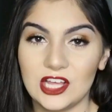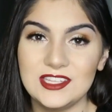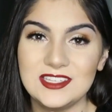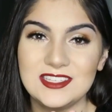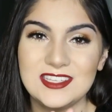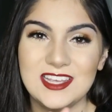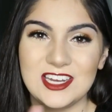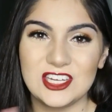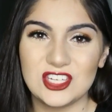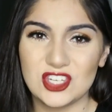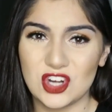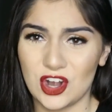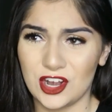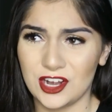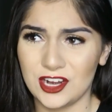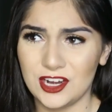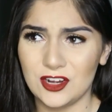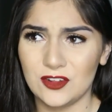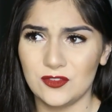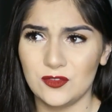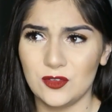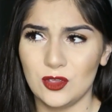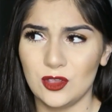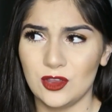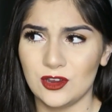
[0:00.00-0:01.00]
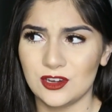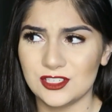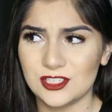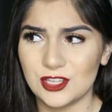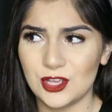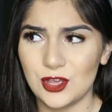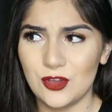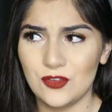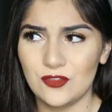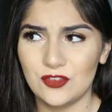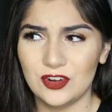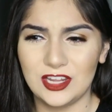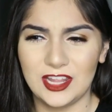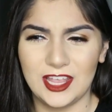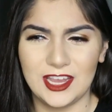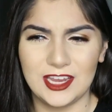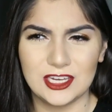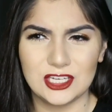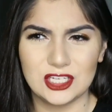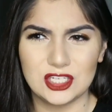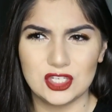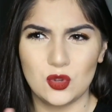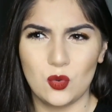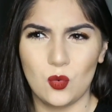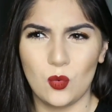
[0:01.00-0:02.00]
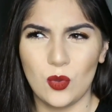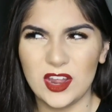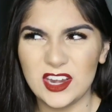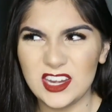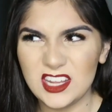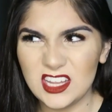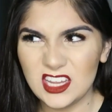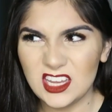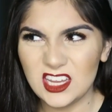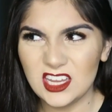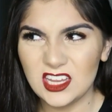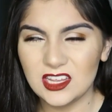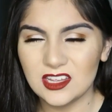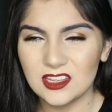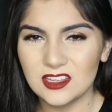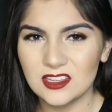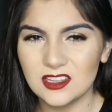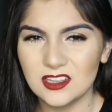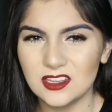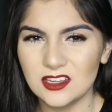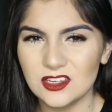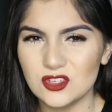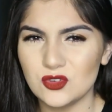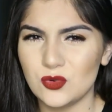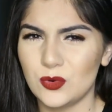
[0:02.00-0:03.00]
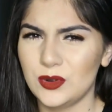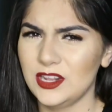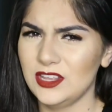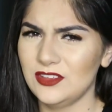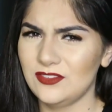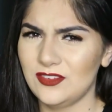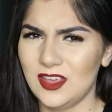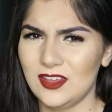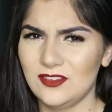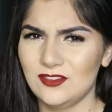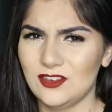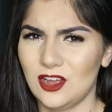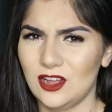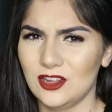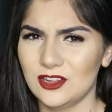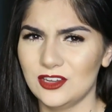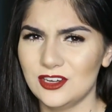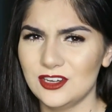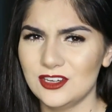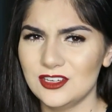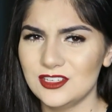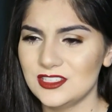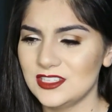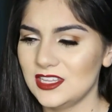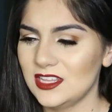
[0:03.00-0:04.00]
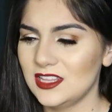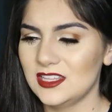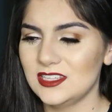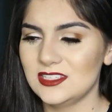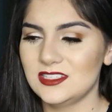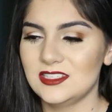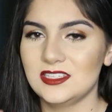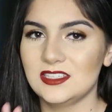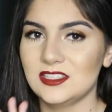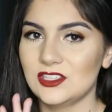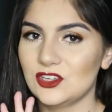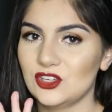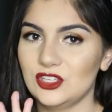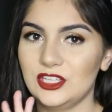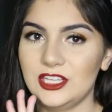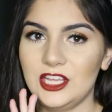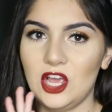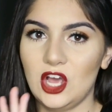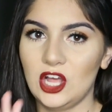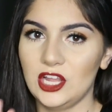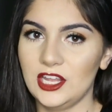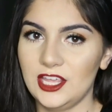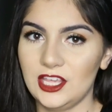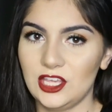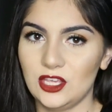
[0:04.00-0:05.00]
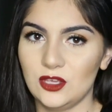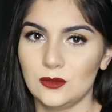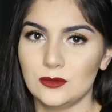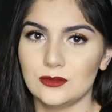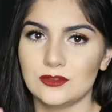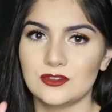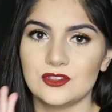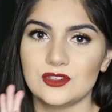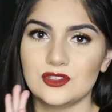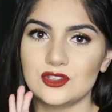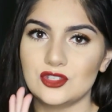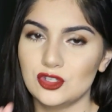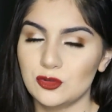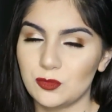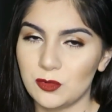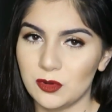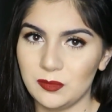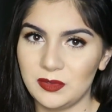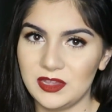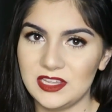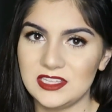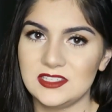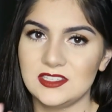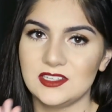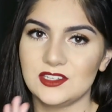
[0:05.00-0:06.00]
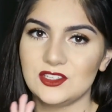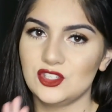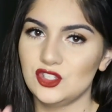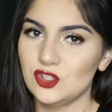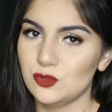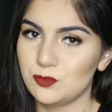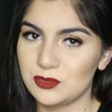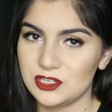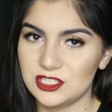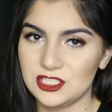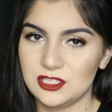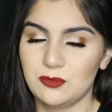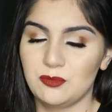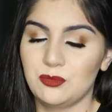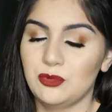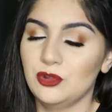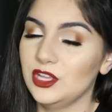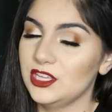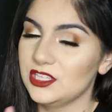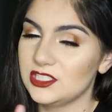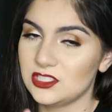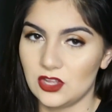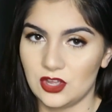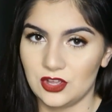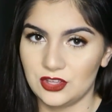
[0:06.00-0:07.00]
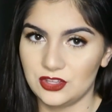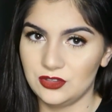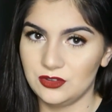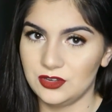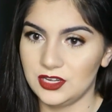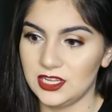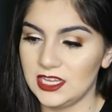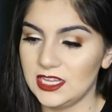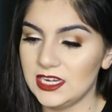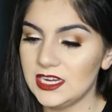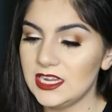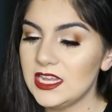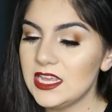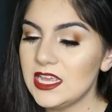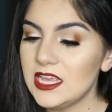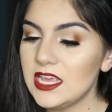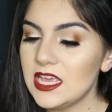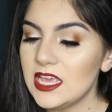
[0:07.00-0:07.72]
Got this at Target a few years ago for like $20, $25. This is literally all I use. Super basic, super simple. It's all you need.